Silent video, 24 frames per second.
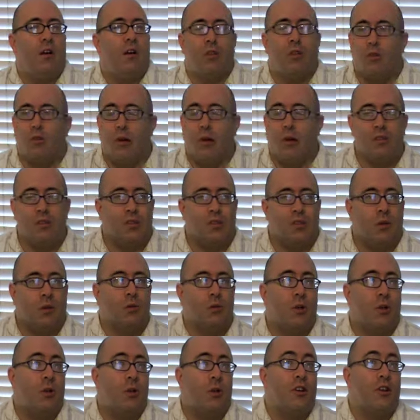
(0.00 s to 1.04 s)
Throughout
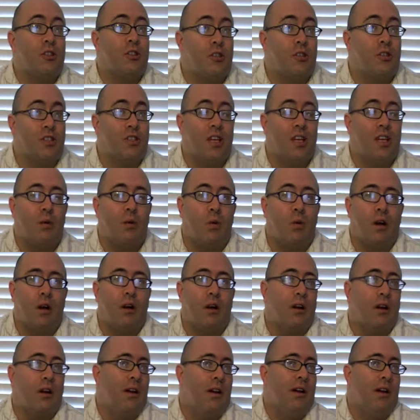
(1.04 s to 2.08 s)
Scripture, you also see
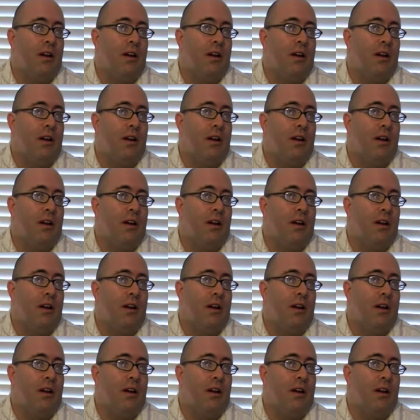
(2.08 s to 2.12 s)
where